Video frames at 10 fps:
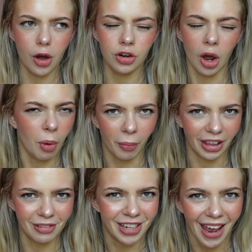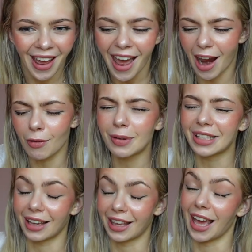no one believed it. Everyone was
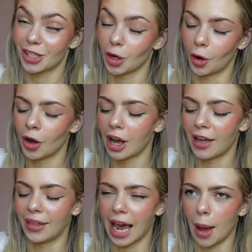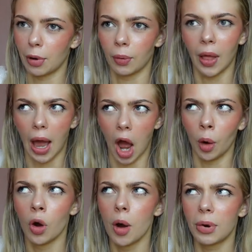like, yeah, sure, and then it happened and we're like,
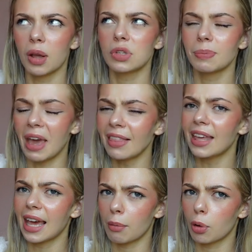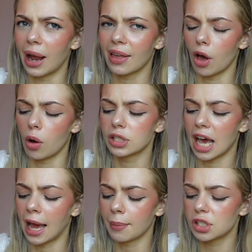oh. But it was mainly kept quiet the whole
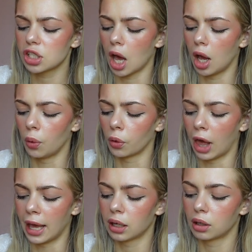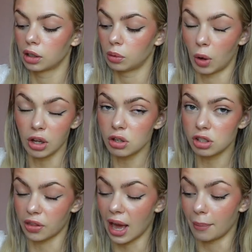time, so like, well done
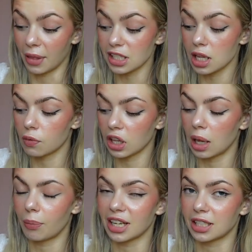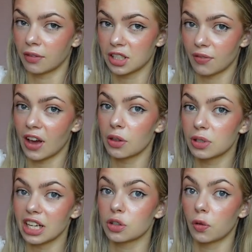to them. That's like really impressive, because the fact there was
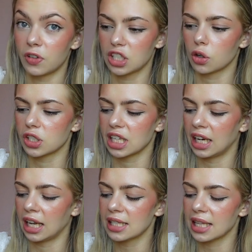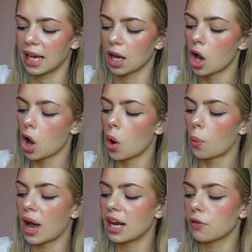actual physical CDs, like
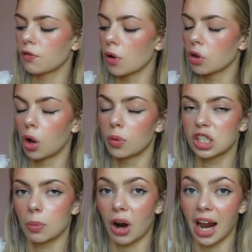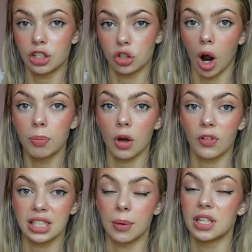when Folklore was surprise dropped,
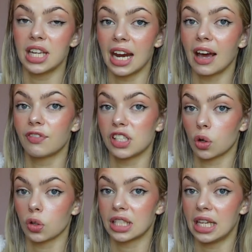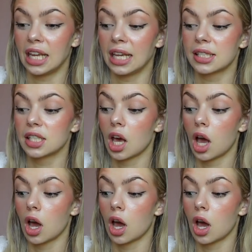obviously we didn't have physical CDs